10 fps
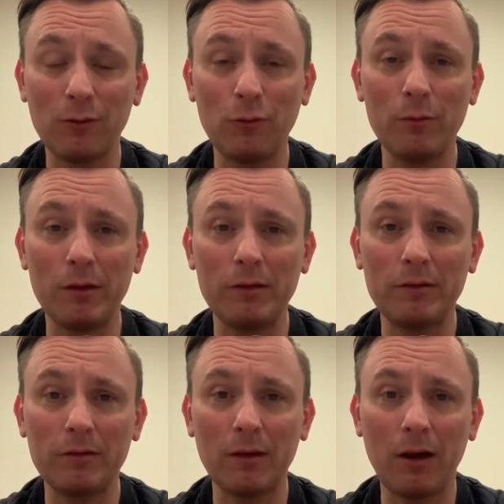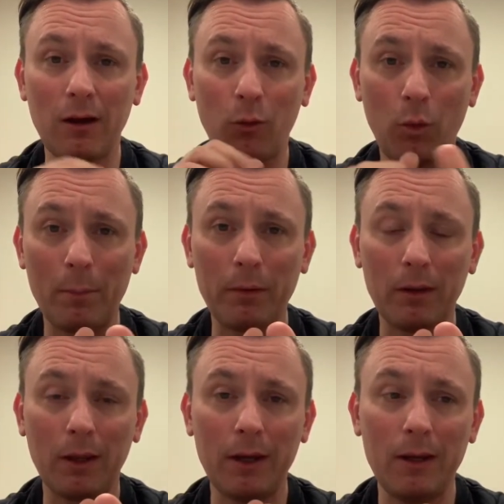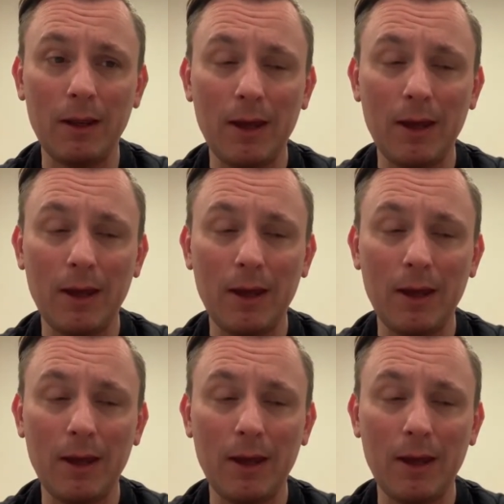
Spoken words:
lumens on a weapon light